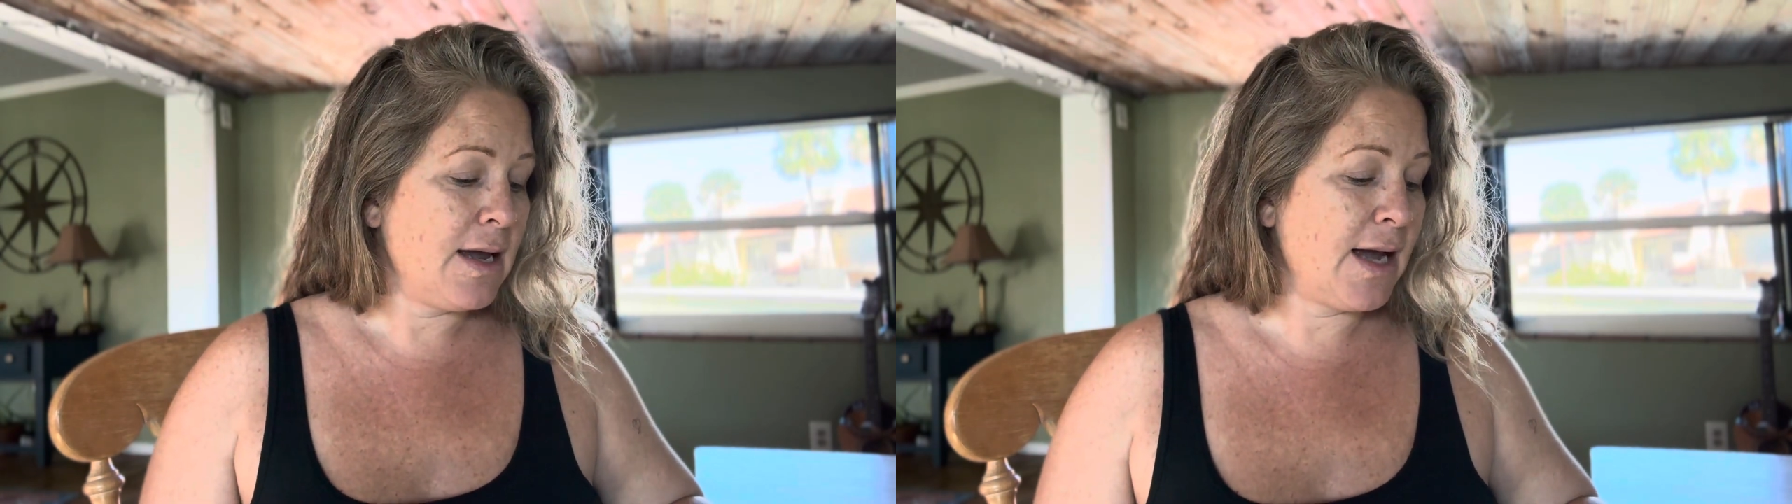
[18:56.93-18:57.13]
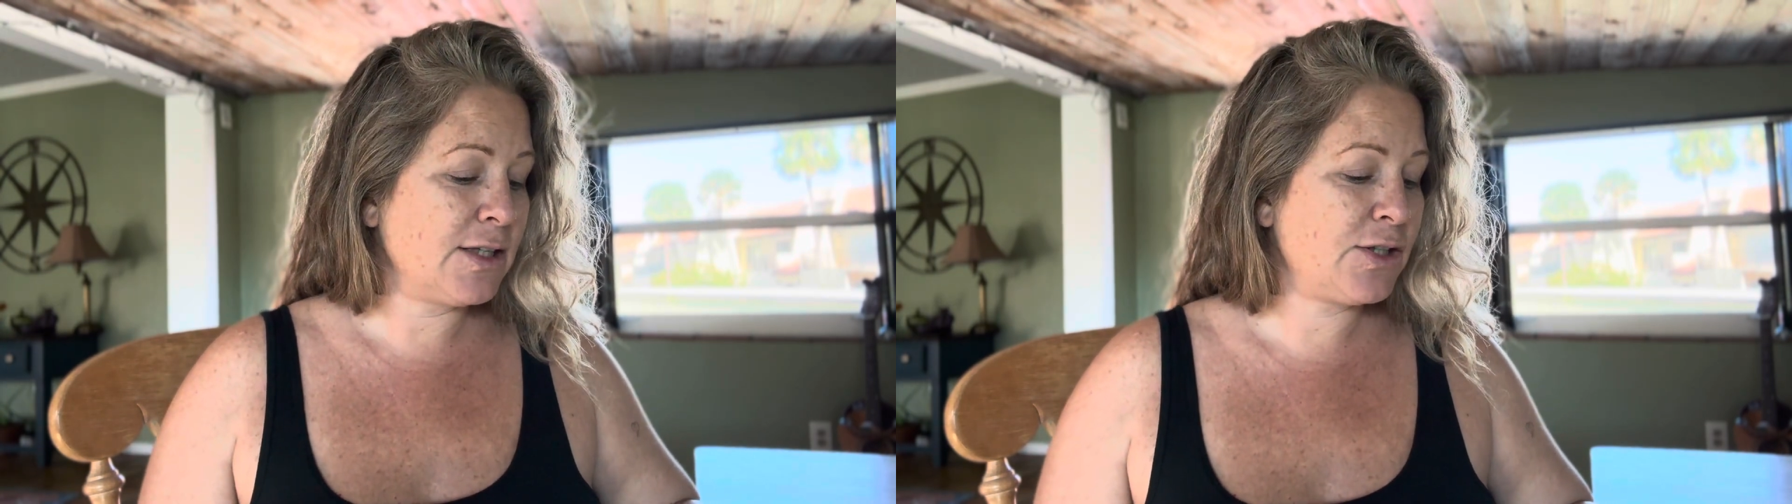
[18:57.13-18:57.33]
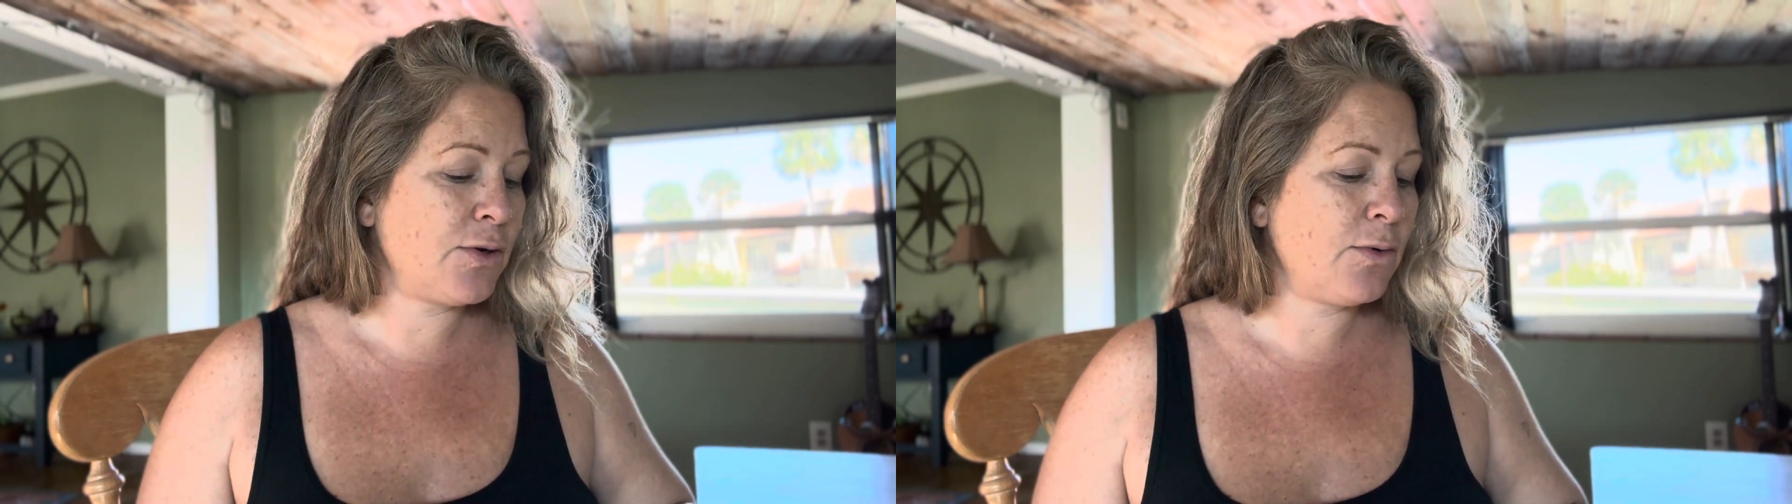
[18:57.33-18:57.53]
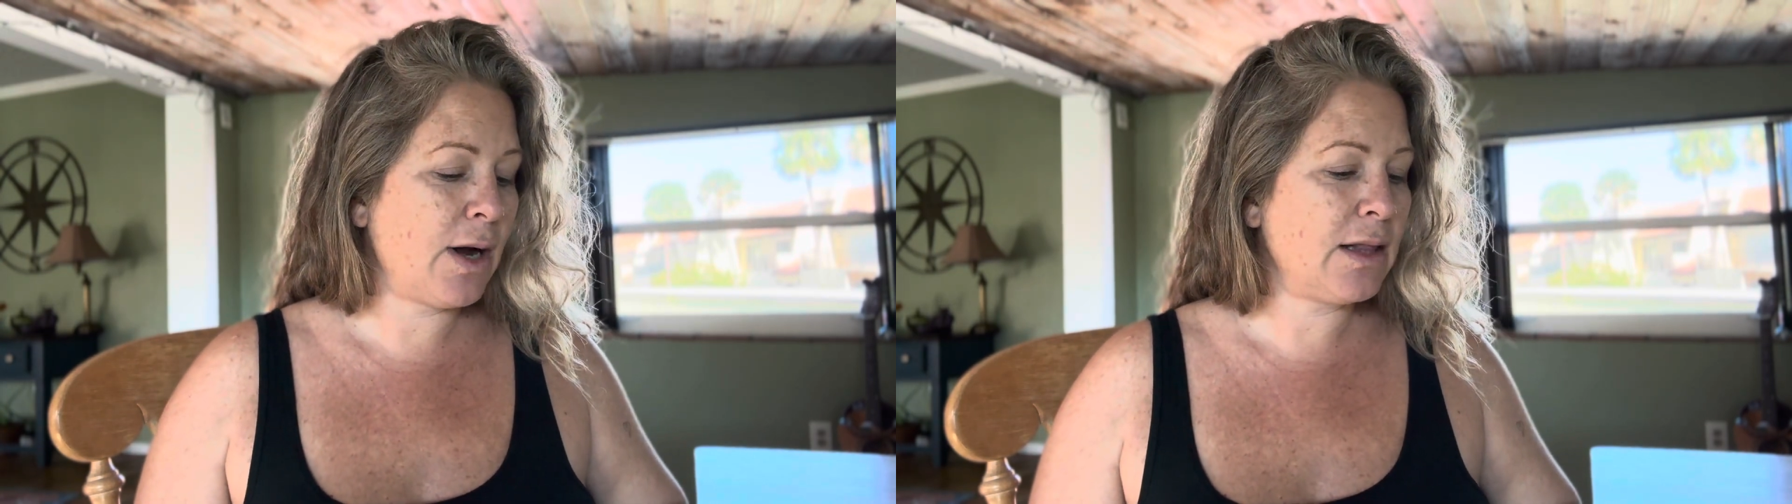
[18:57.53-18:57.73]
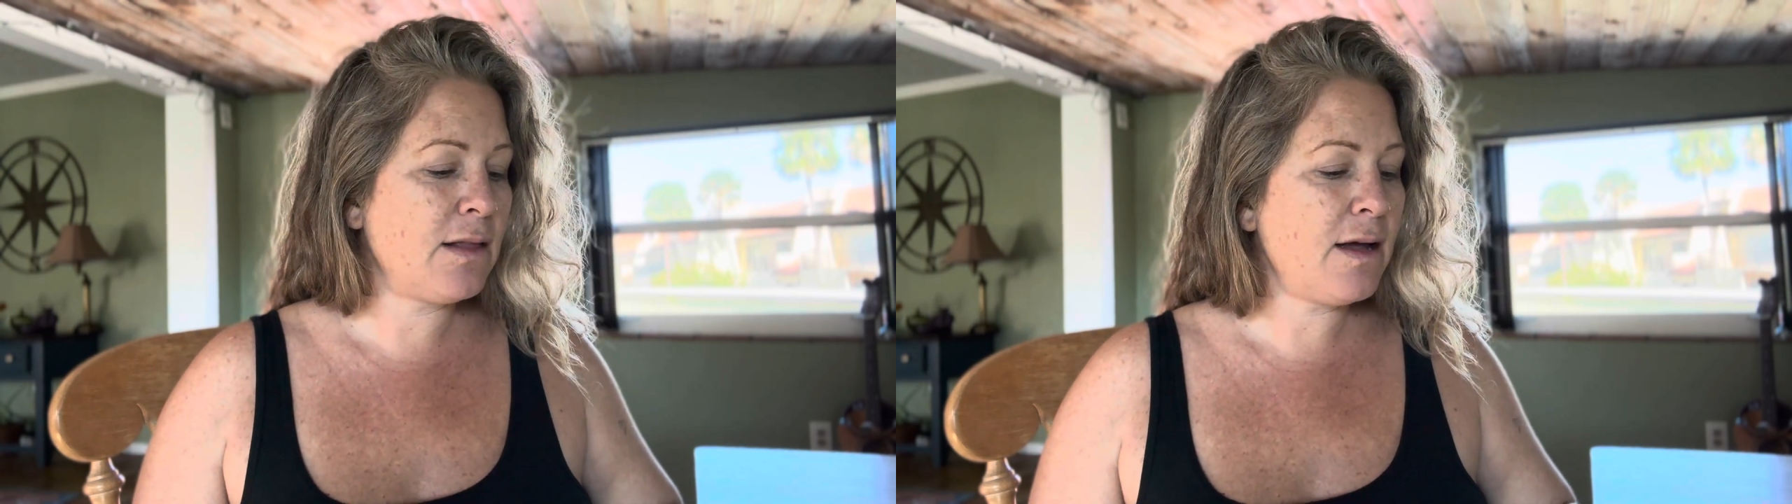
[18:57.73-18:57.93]
And so
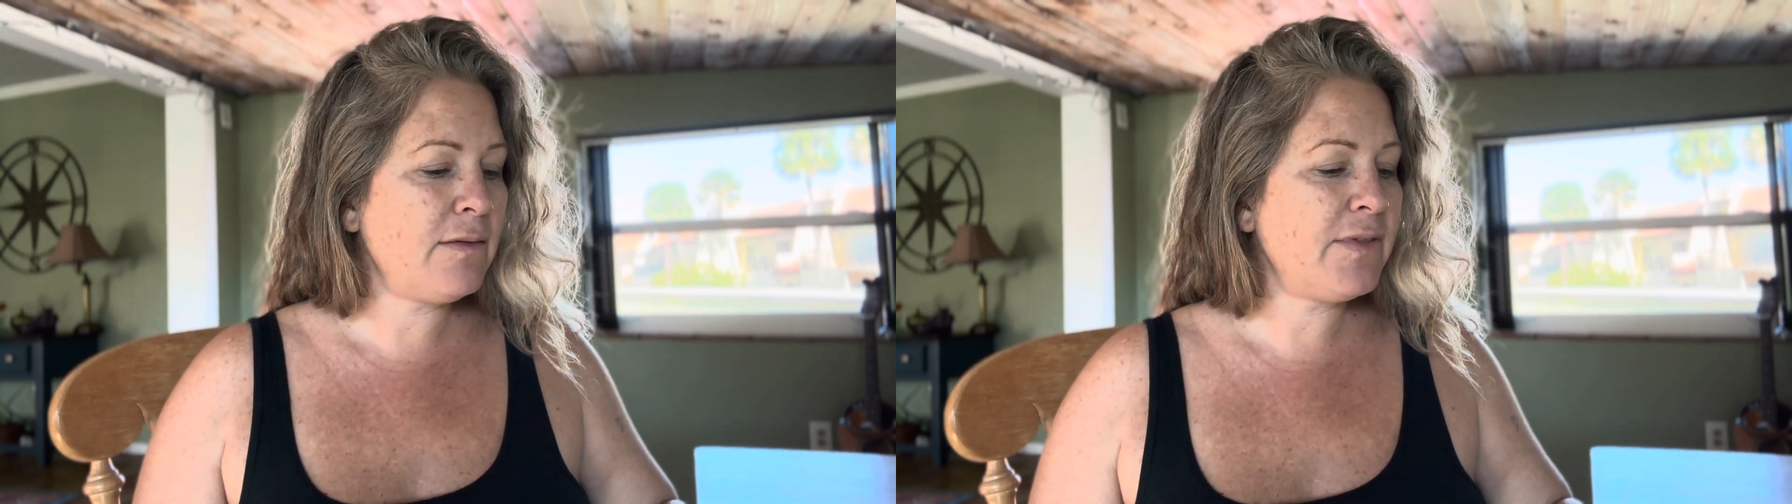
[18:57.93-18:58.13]
I love